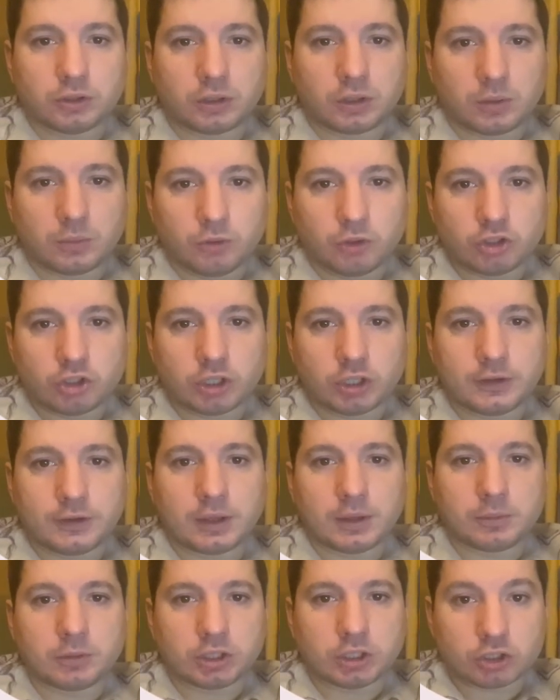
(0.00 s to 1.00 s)
and I will
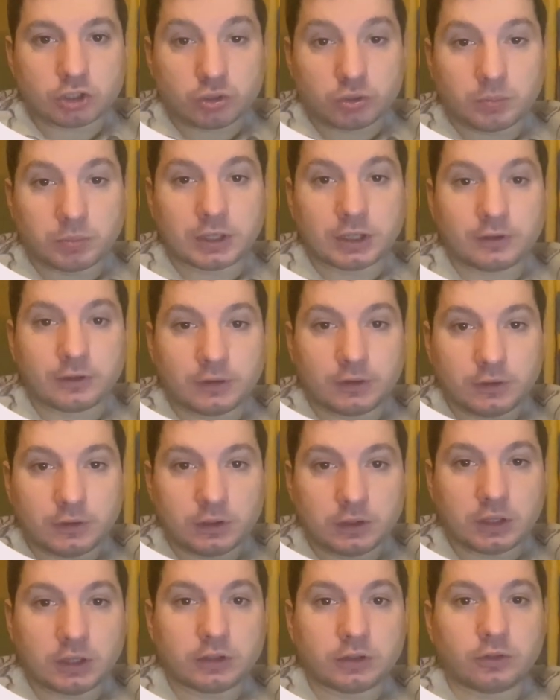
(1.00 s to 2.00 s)
hit shift
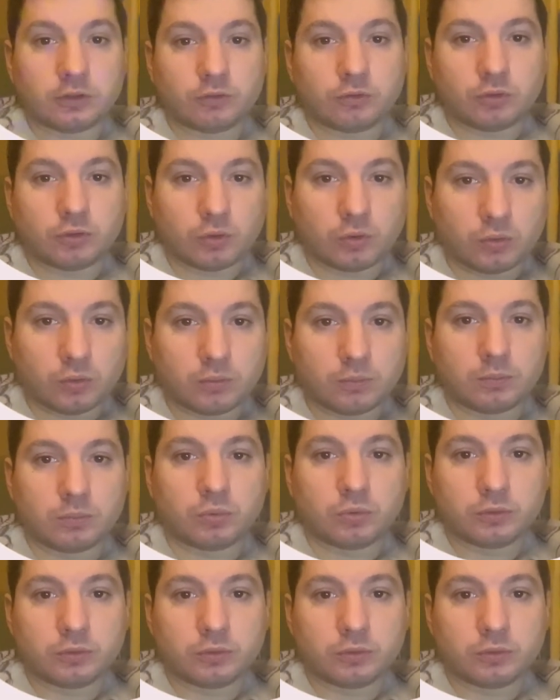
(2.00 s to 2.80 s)
minus